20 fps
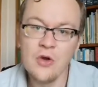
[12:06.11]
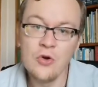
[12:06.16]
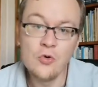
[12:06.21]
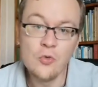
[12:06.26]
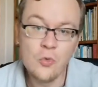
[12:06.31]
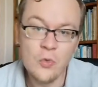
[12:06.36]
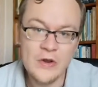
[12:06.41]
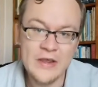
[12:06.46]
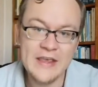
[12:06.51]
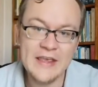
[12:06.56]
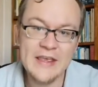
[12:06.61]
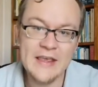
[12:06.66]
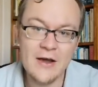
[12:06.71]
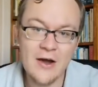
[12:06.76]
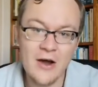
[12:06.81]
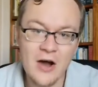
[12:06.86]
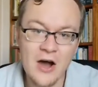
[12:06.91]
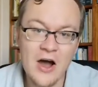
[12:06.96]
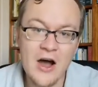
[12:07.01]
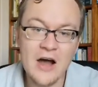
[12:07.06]

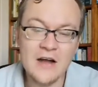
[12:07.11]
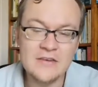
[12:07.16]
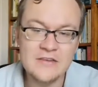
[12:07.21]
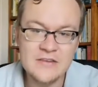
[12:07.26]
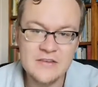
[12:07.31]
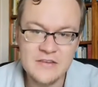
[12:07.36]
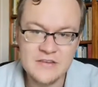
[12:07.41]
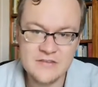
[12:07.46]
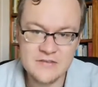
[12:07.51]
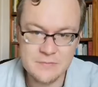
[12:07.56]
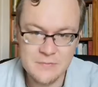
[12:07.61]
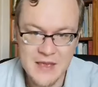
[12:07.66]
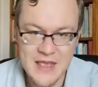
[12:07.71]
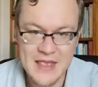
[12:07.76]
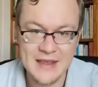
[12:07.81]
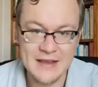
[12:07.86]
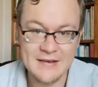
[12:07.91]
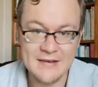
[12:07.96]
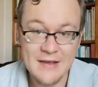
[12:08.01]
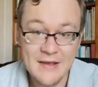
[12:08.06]
we are
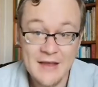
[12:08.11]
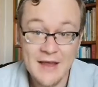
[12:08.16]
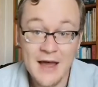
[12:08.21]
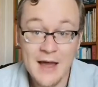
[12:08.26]
dismayed.